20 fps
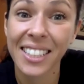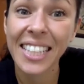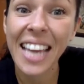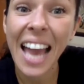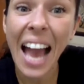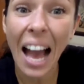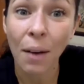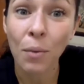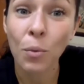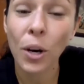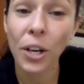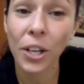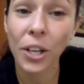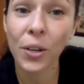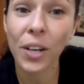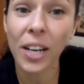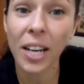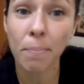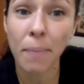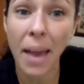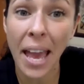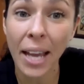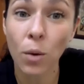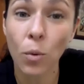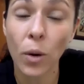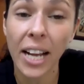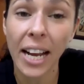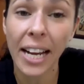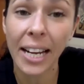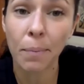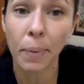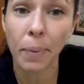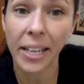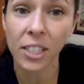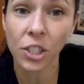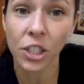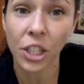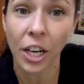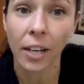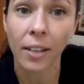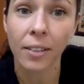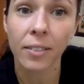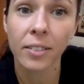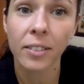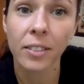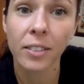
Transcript: Yeah, what are you going to make? What kind of picture?